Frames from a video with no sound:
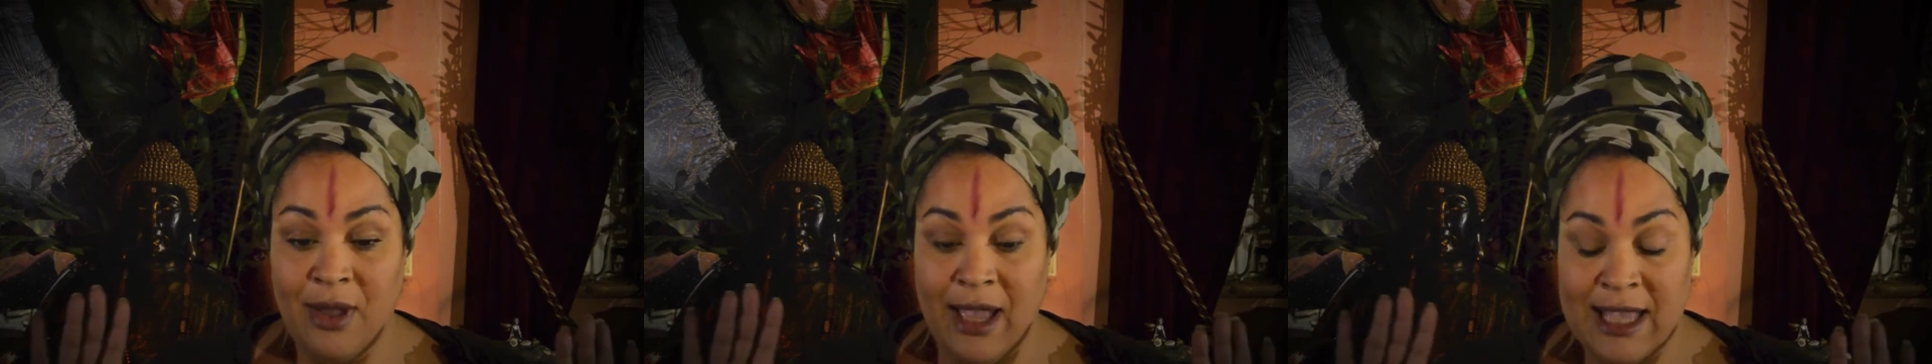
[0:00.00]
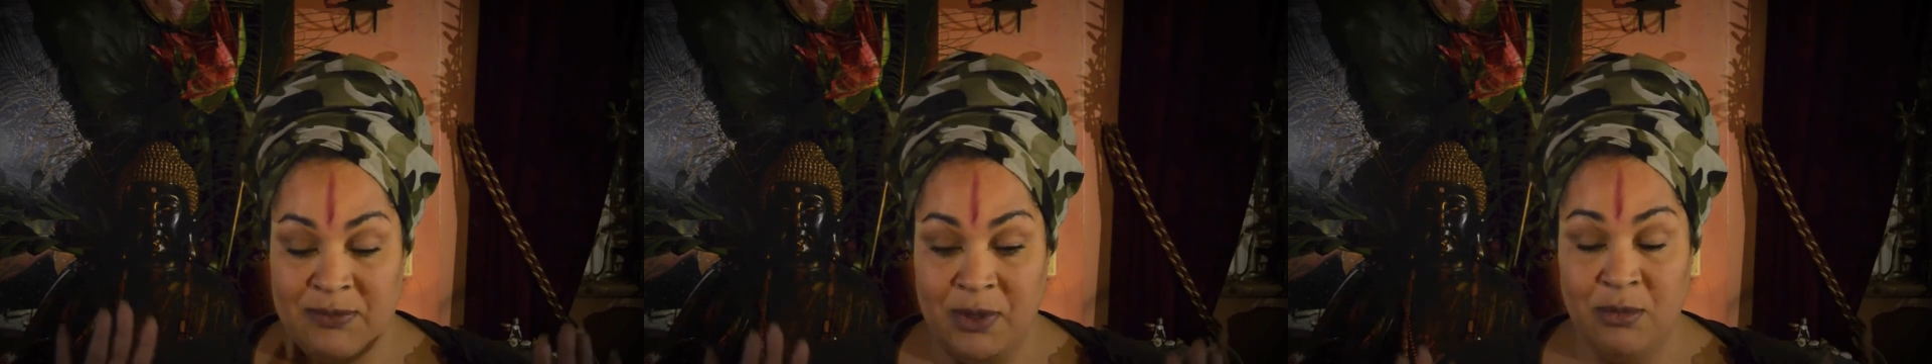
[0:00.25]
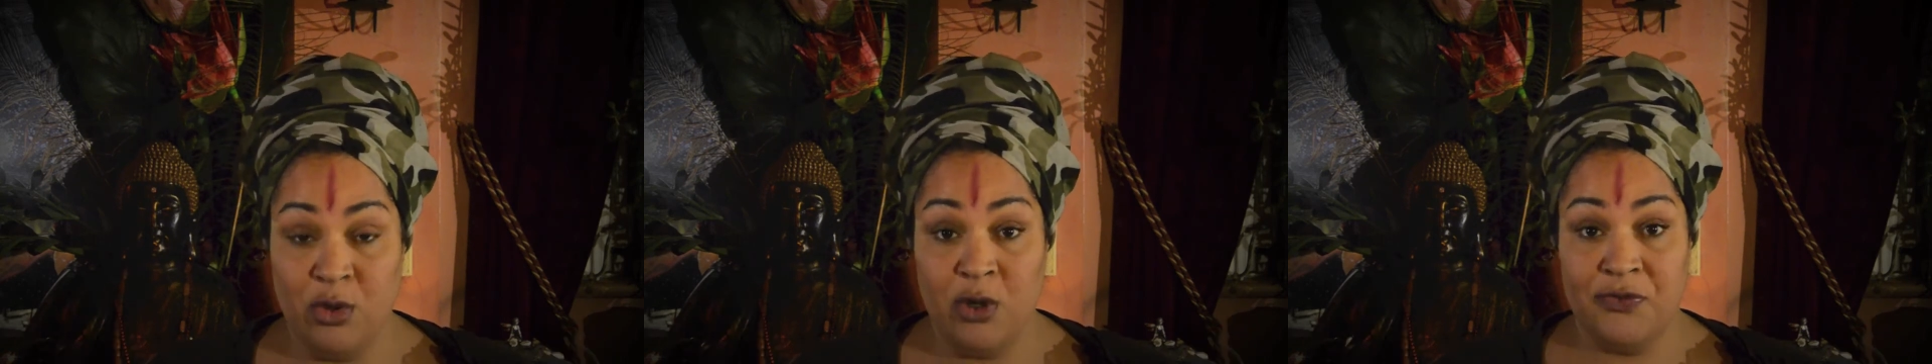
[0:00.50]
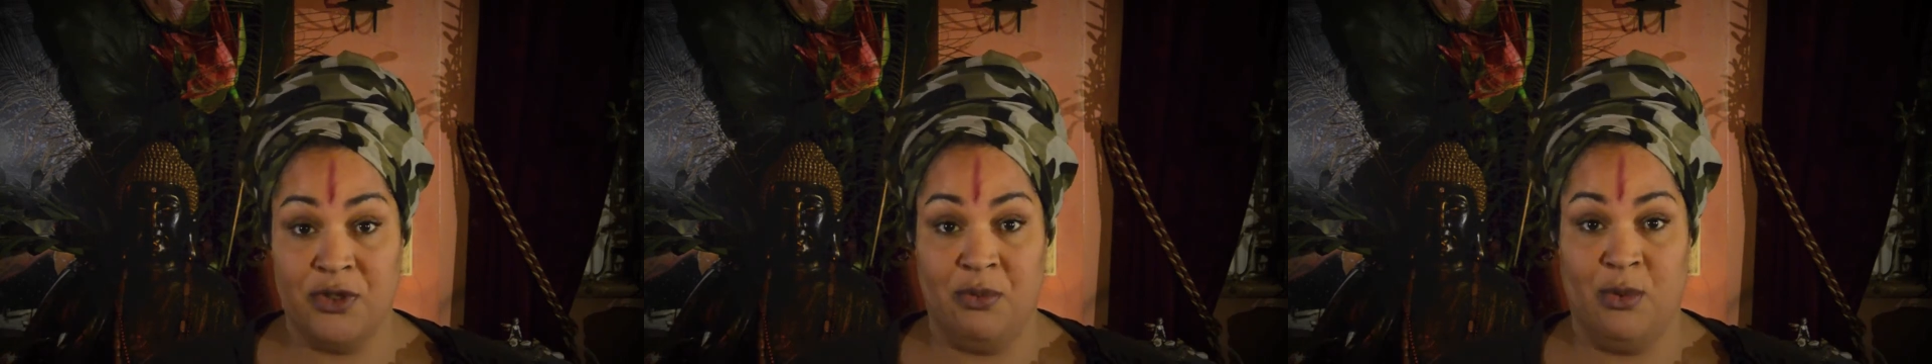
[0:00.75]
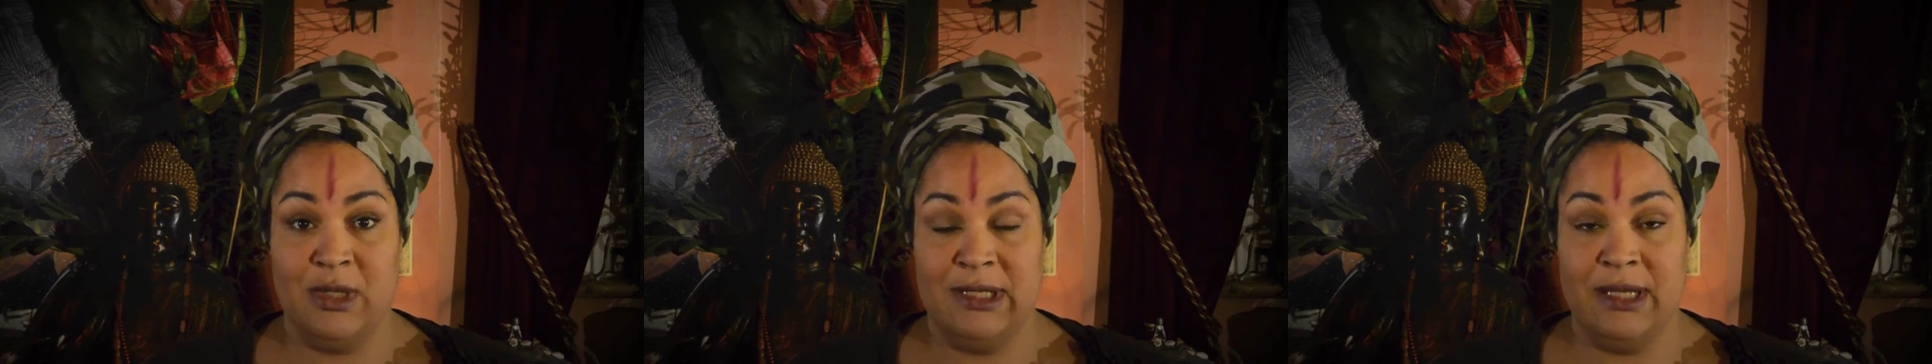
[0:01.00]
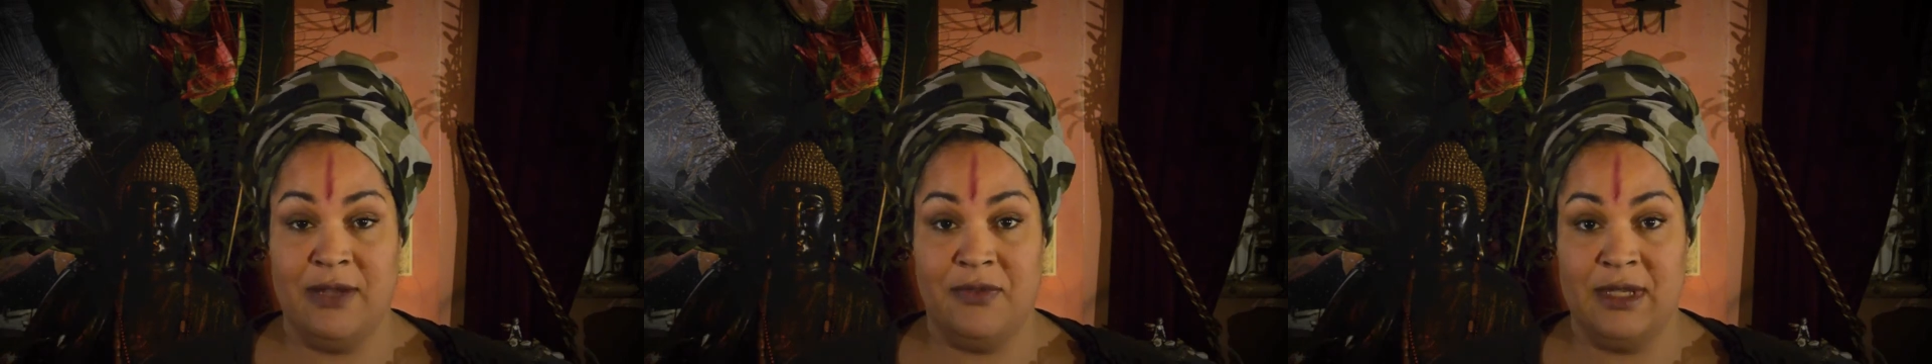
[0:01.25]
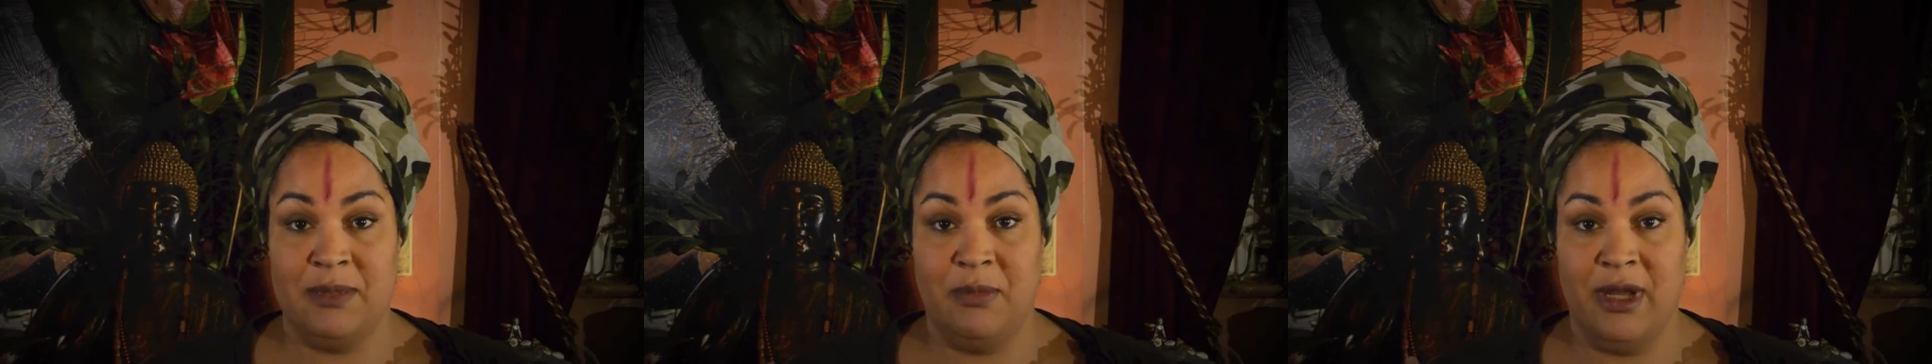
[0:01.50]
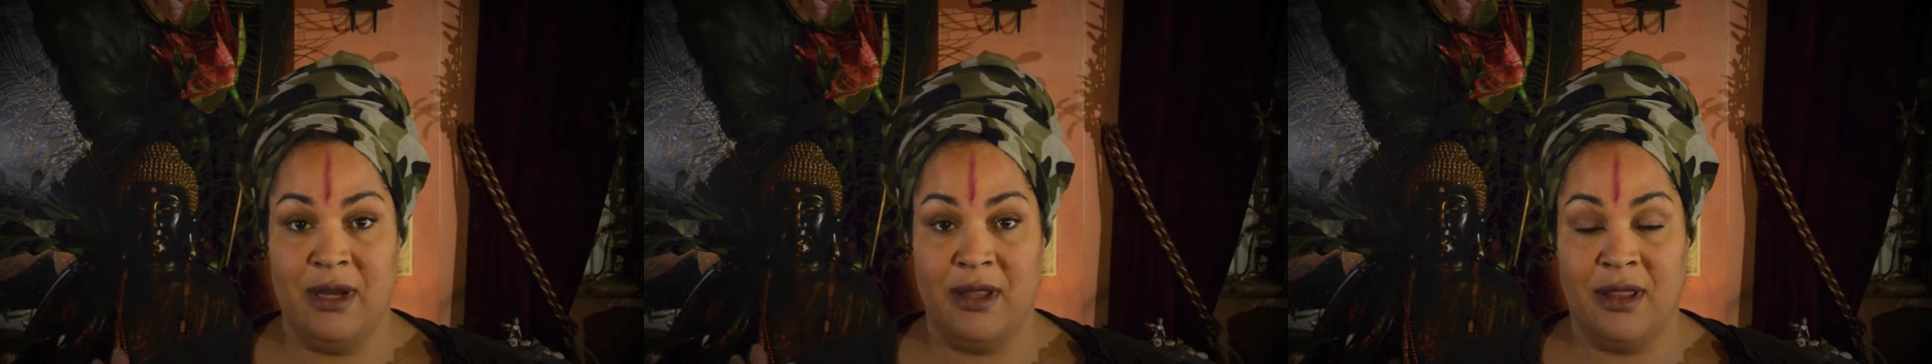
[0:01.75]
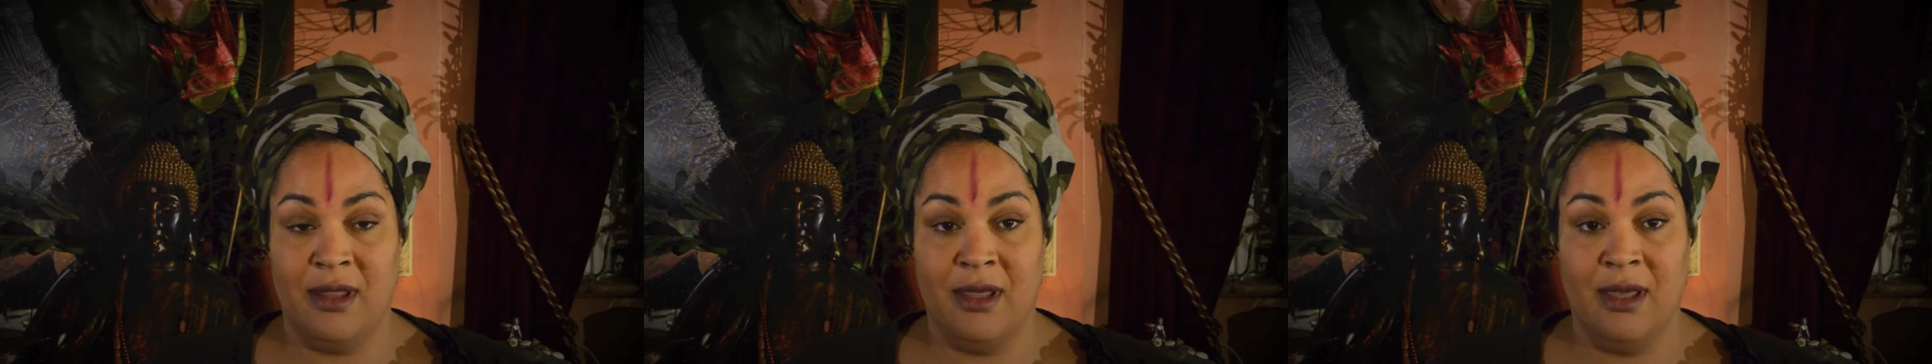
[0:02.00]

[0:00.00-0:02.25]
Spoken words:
as we move towards the end of this month,